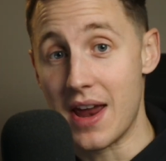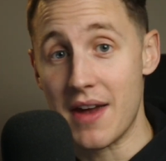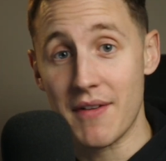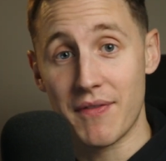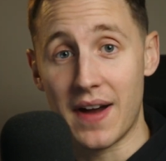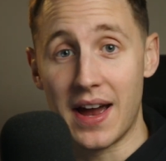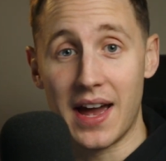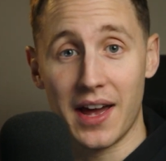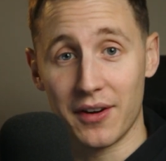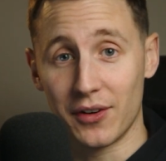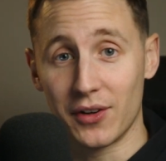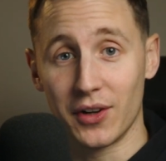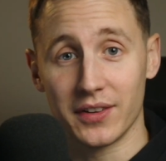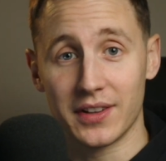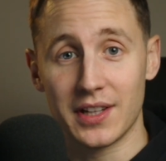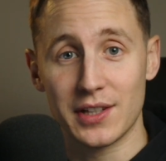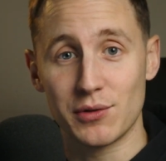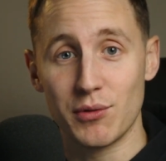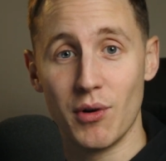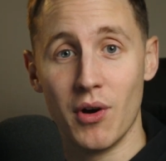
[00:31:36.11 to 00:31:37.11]
if I had got
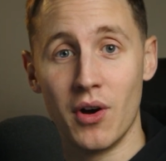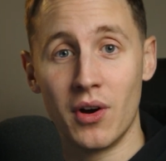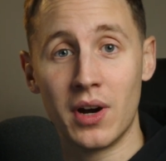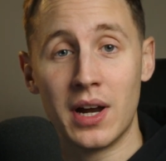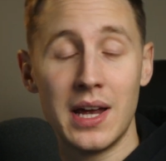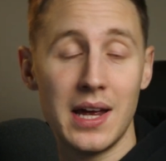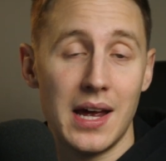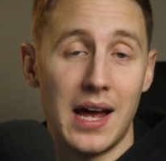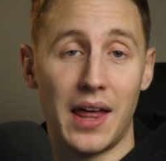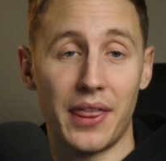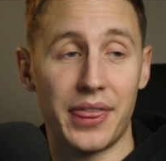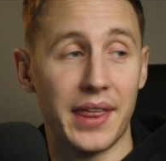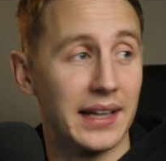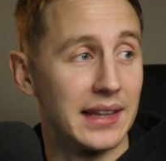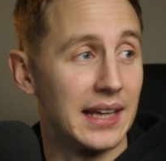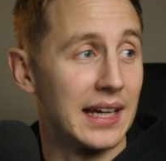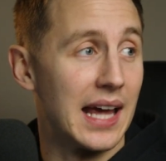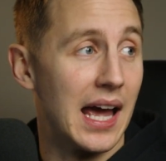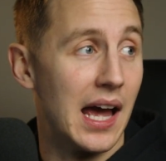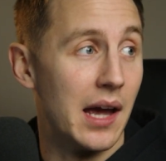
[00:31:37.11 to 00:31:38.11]
this wrong. I think
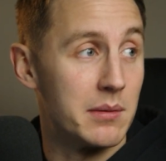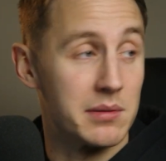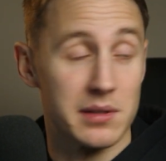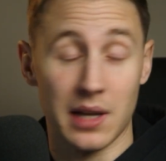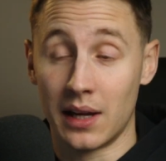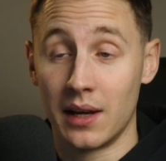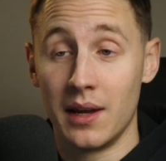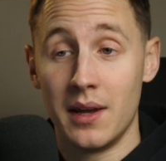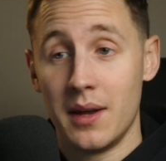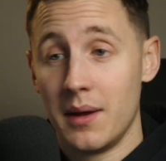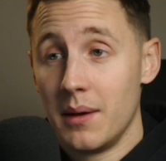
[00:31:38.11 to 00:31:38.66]
the guy was like,